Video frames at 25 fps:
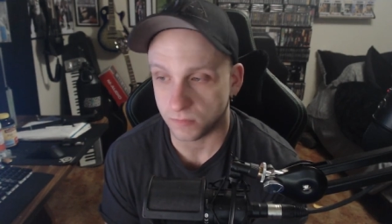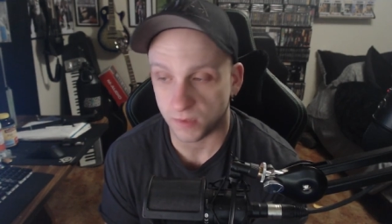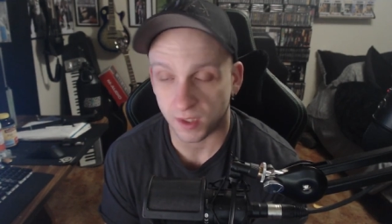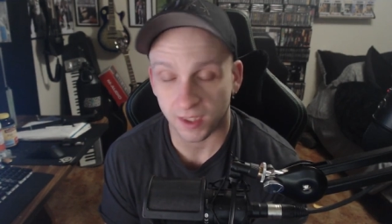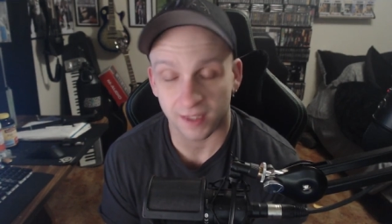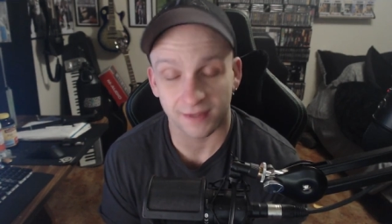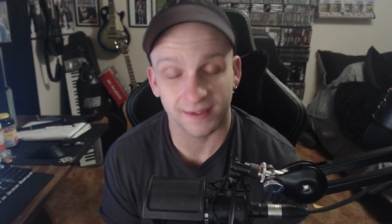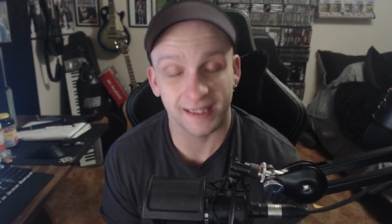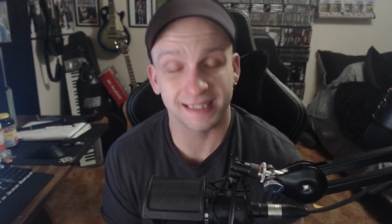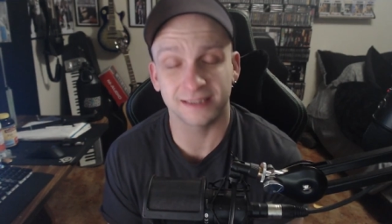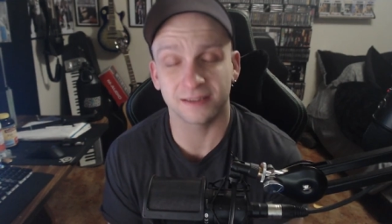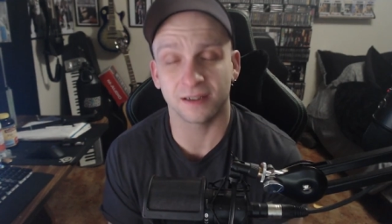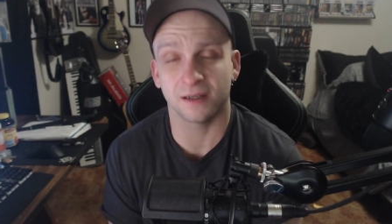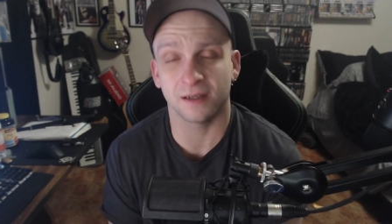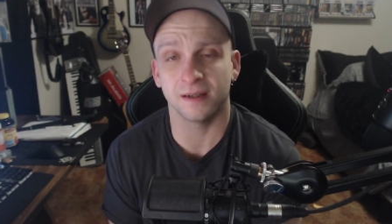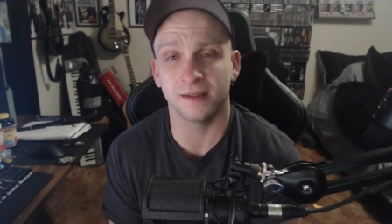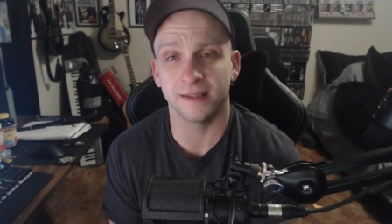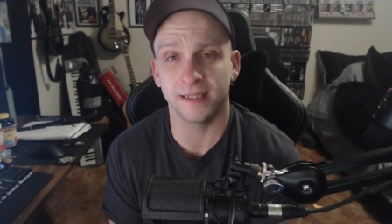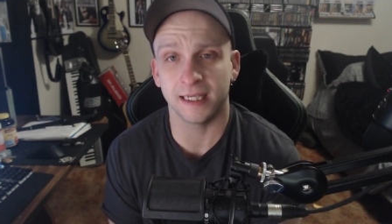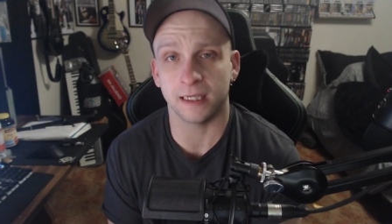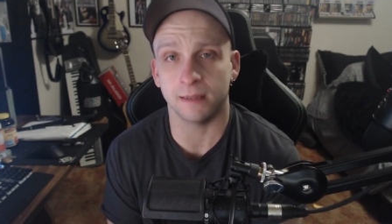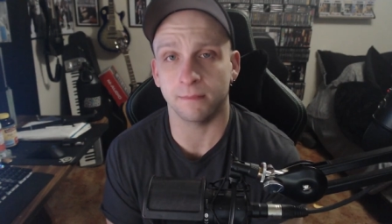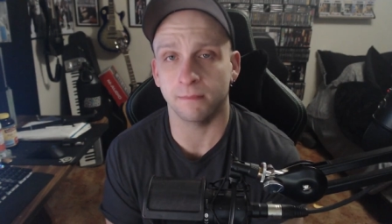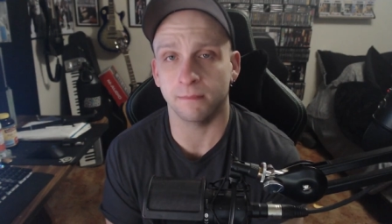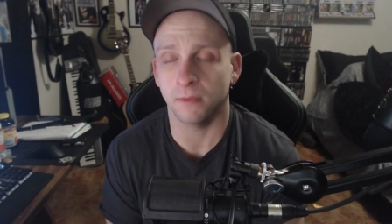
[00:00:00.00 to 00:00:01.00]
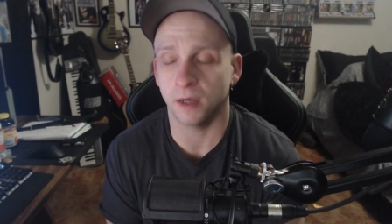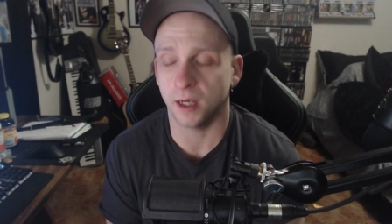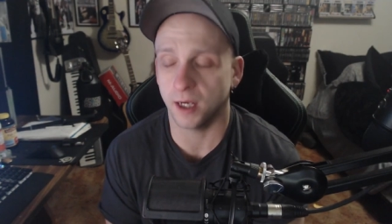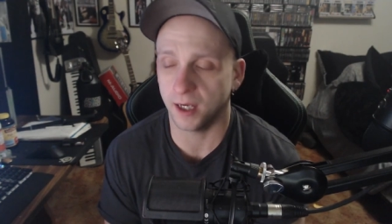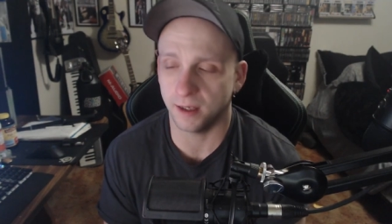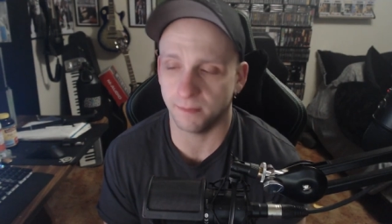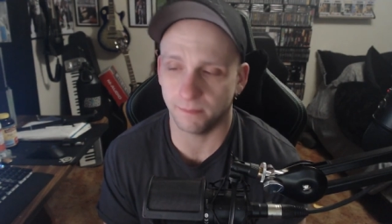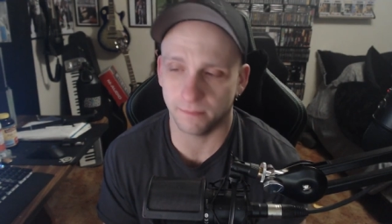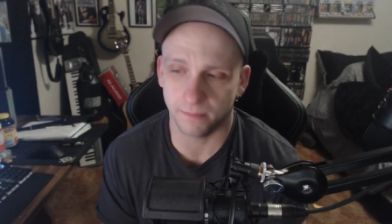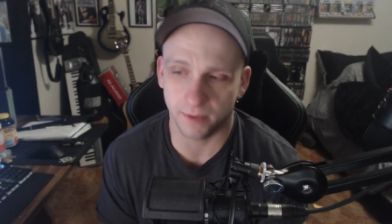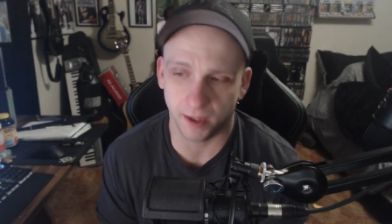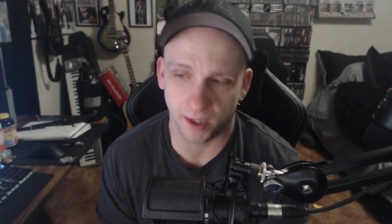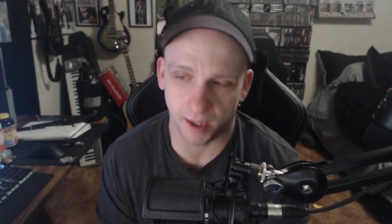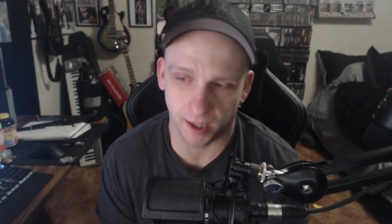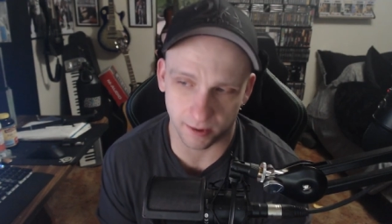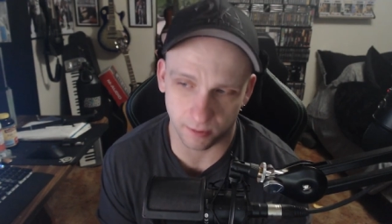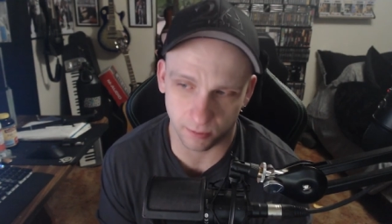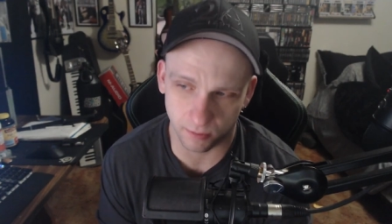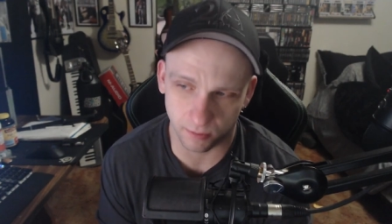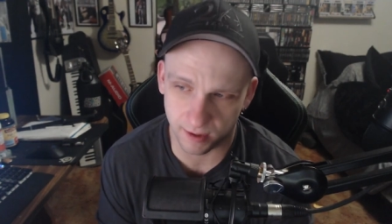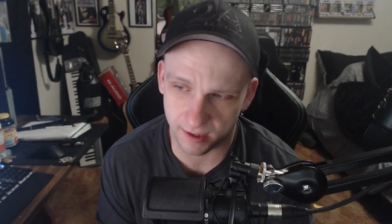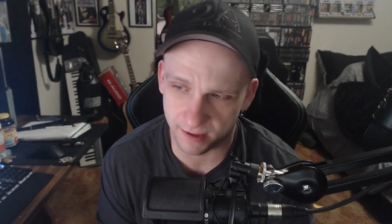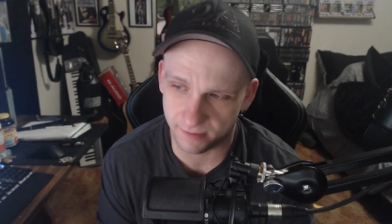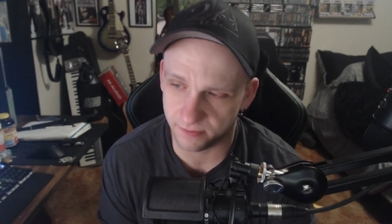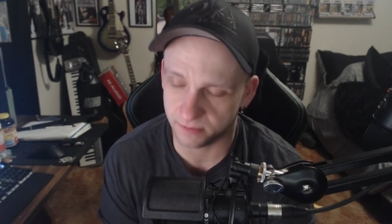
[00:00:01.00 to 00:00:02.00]
That's on them. I'm not I
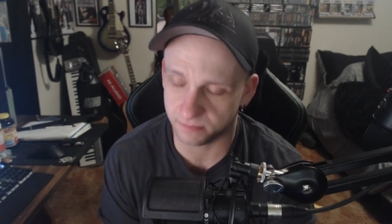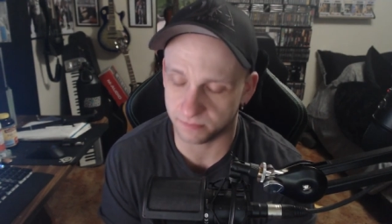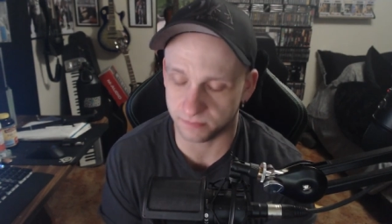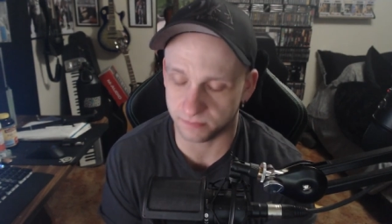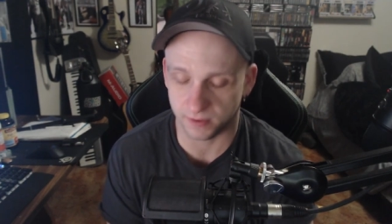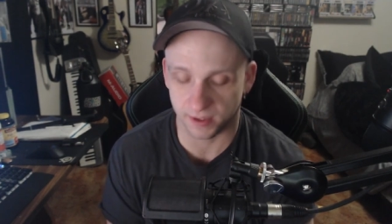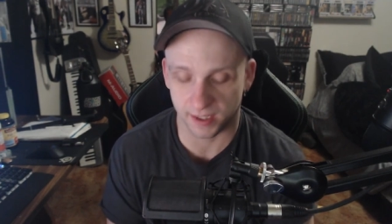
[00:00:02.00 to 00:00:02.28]
don't have a,